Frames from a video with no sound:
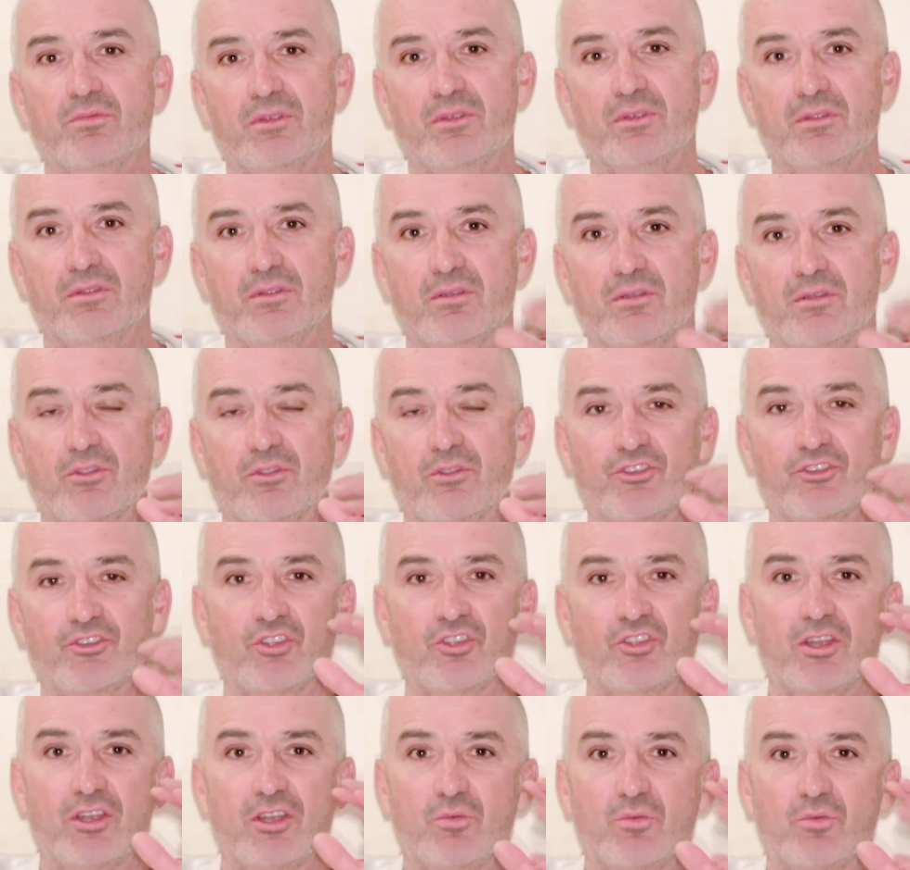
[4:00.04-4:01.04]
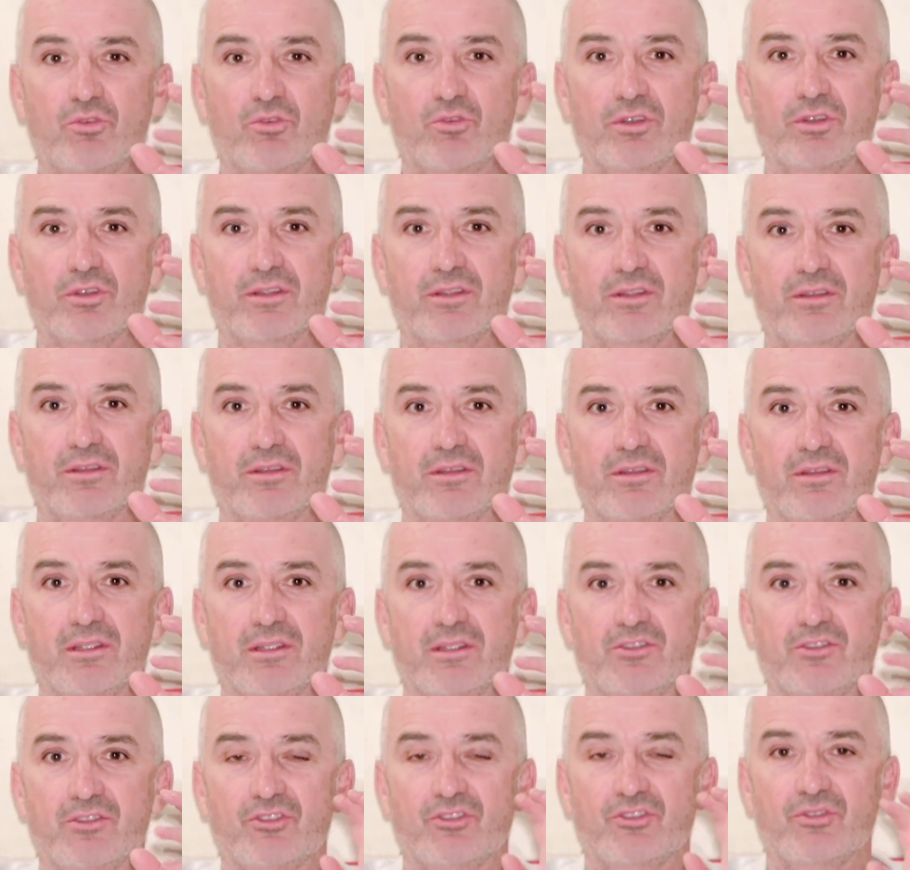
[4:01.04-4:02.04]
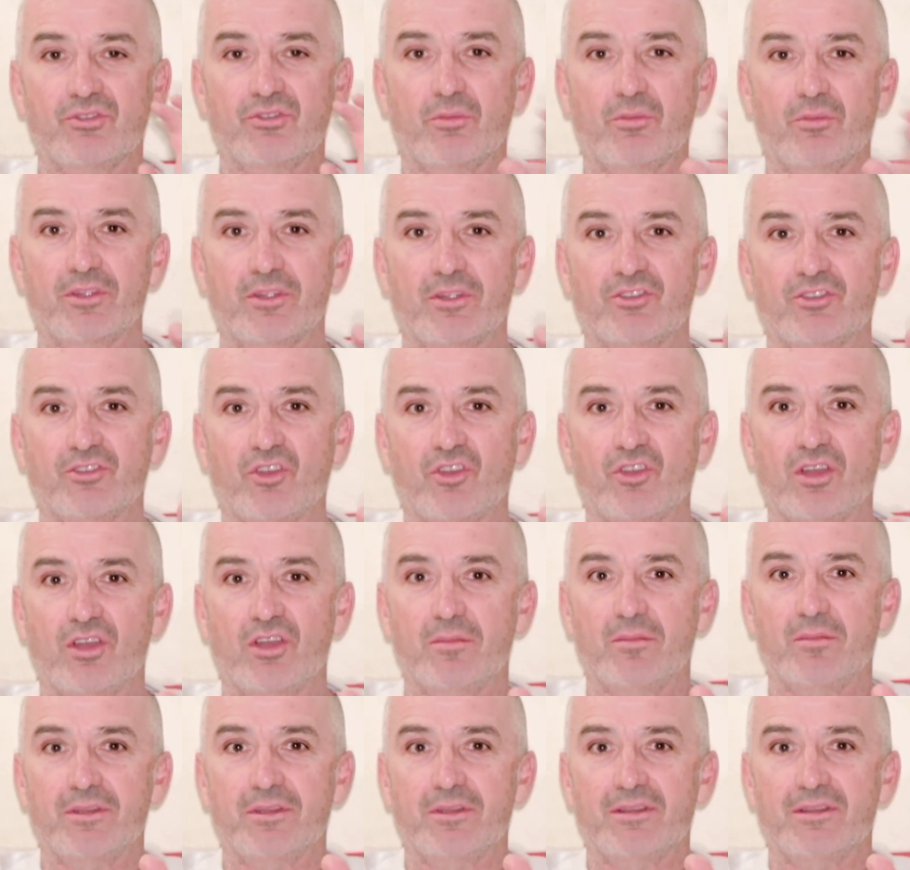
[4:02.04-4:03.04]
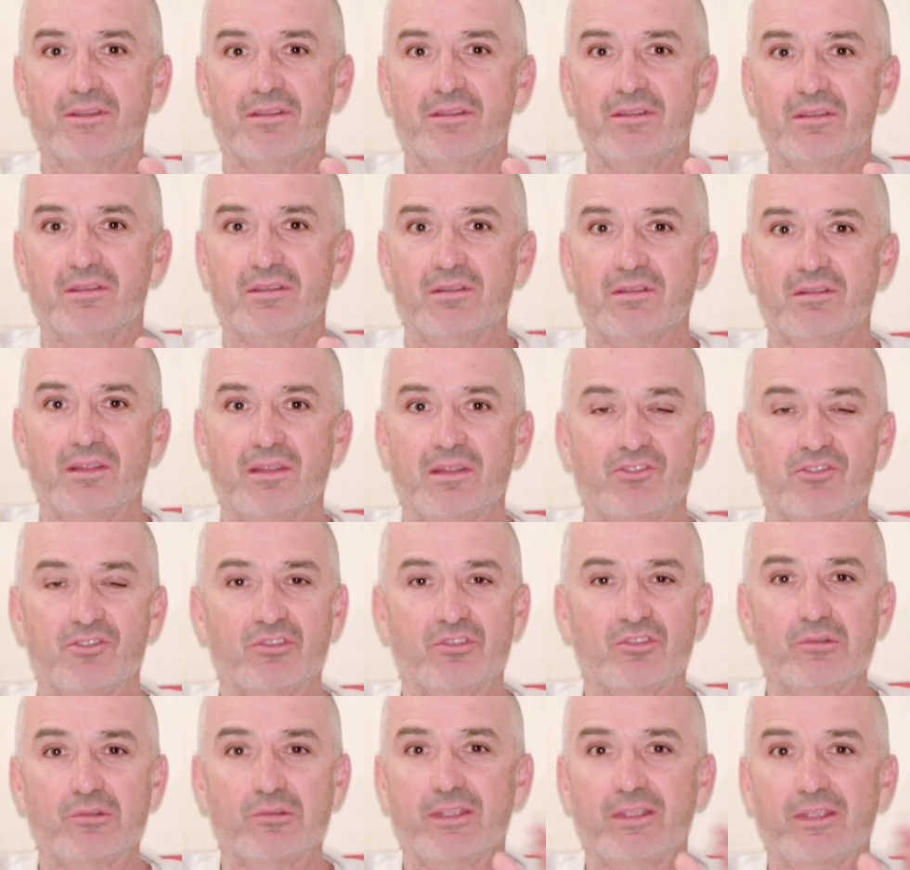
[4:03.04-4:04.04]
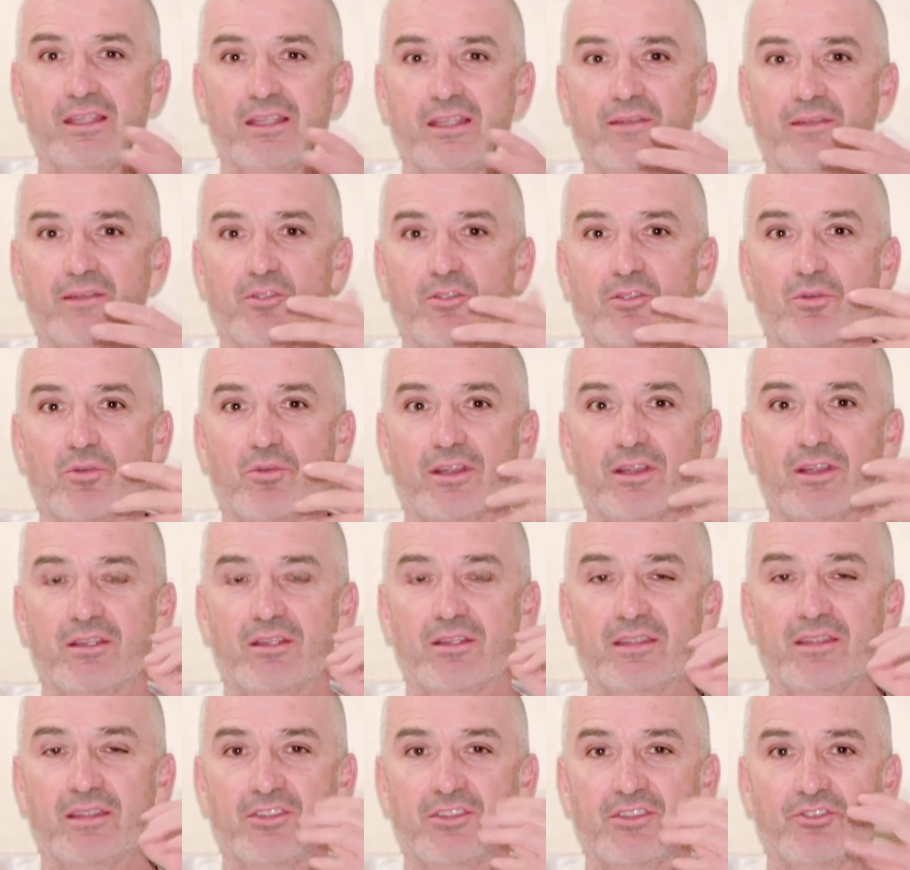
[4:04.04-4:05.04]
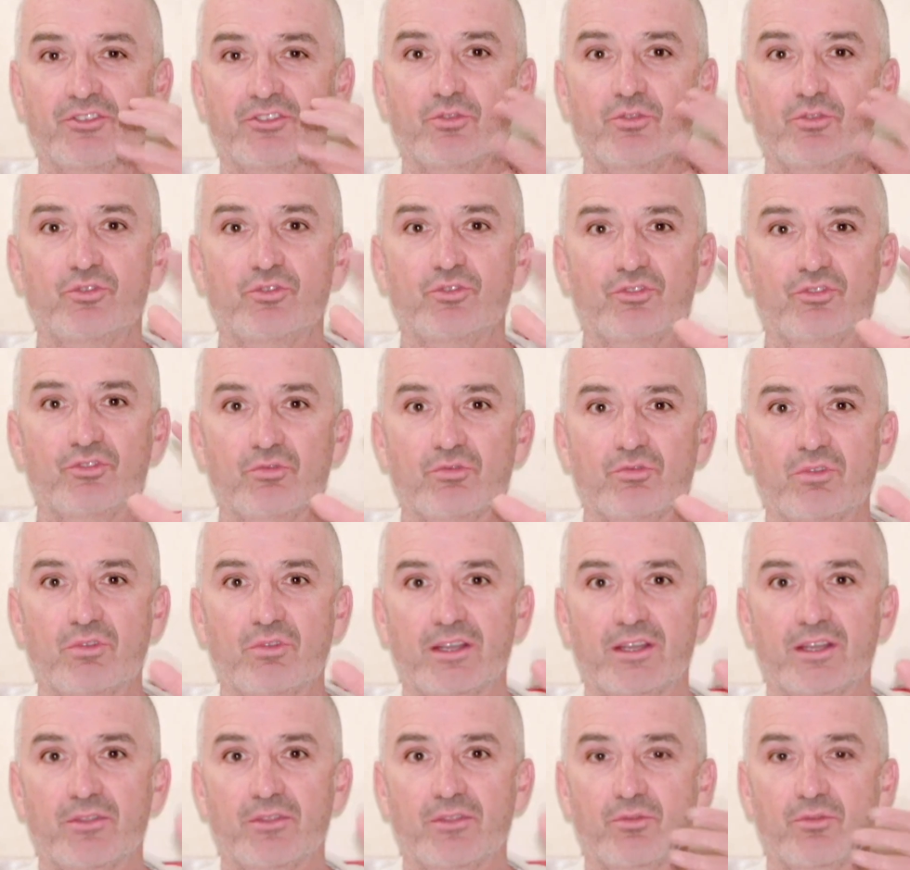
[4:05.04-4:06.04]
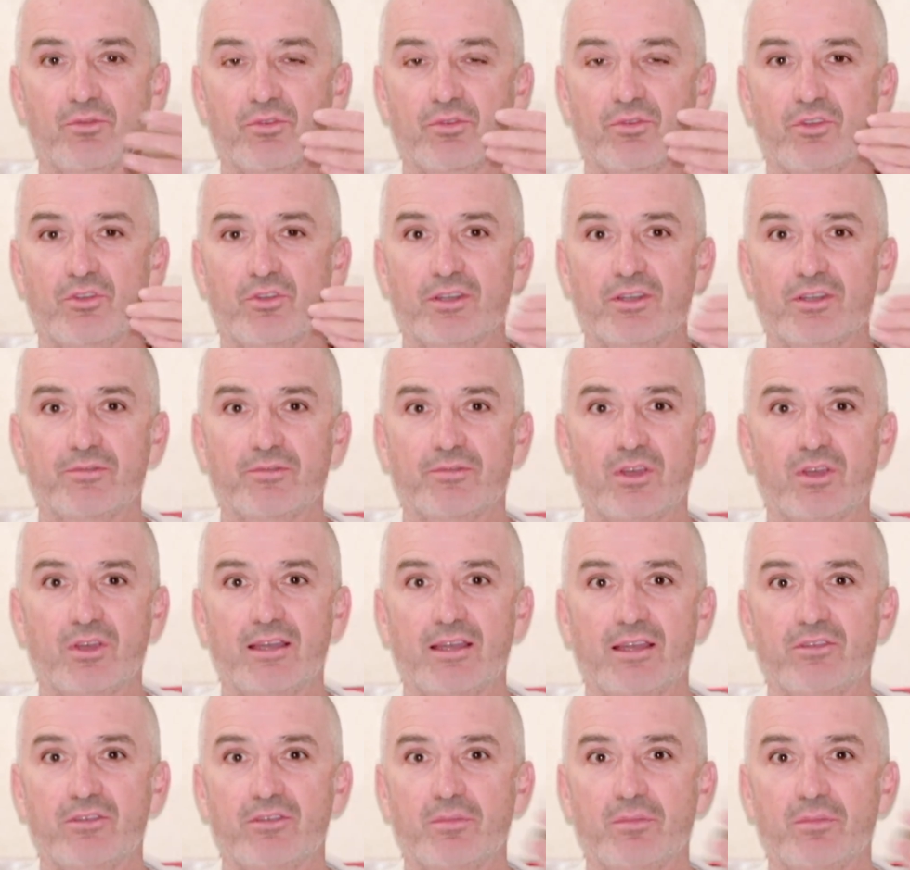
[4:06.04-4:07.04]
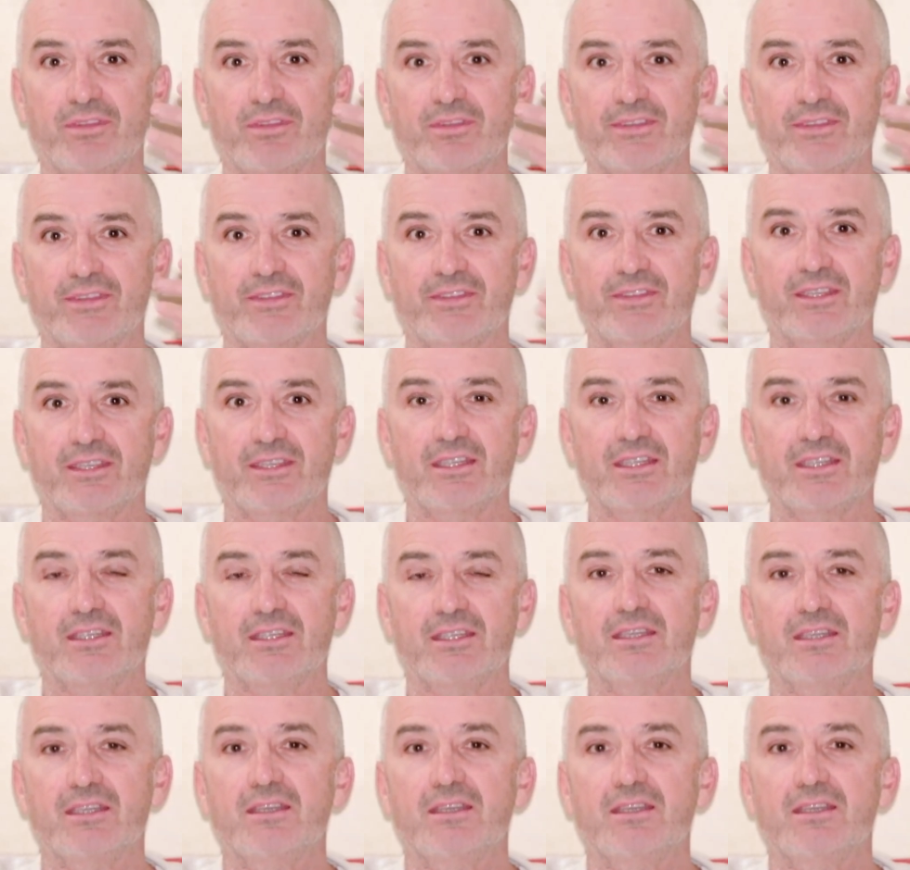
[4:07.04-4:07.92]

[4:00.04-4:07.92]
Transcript: they're on the sidewalk and he's stopping time and they're just looking at everybody in their suits running through 9 to 5 in a busy city.